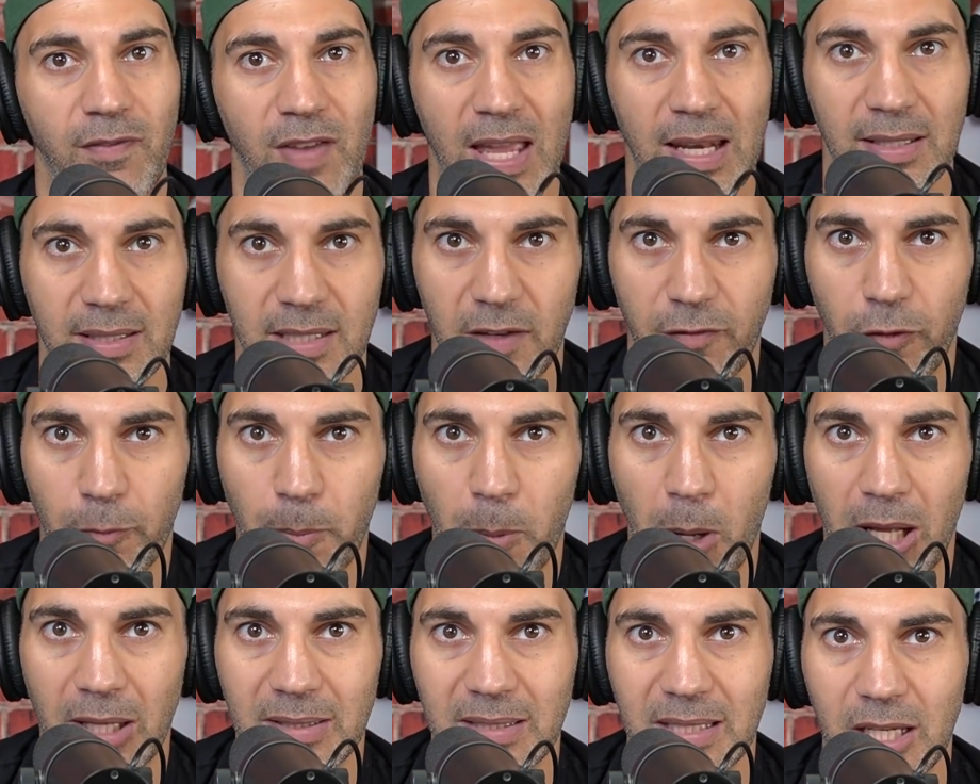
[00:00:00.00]
Fantasy
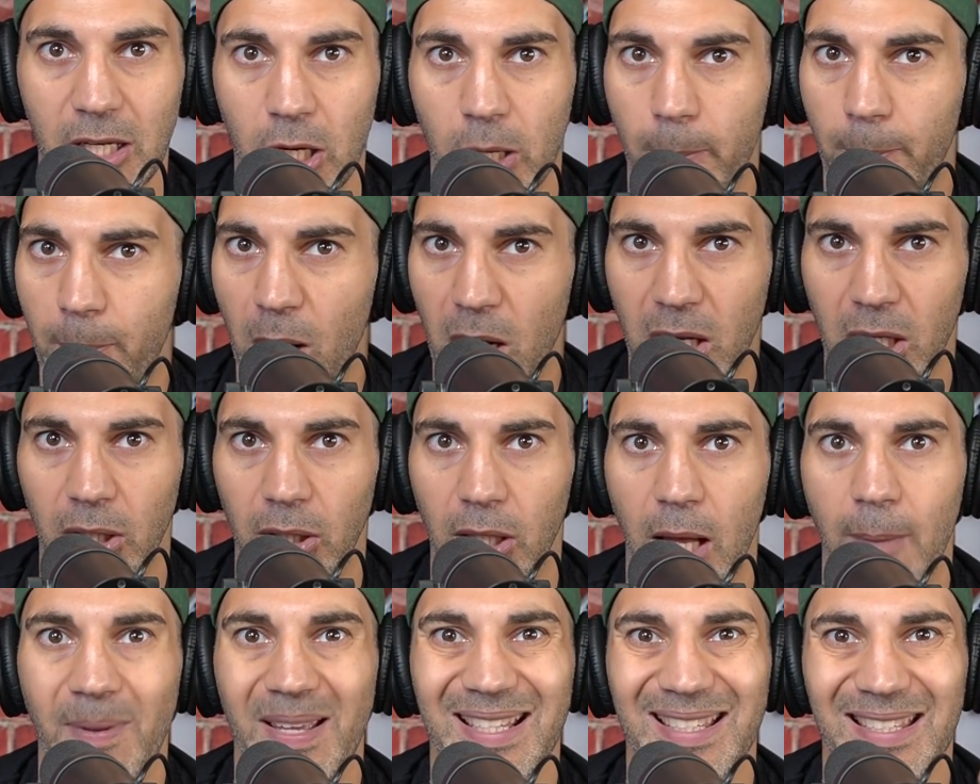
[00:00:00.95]
football is here. Buckle up.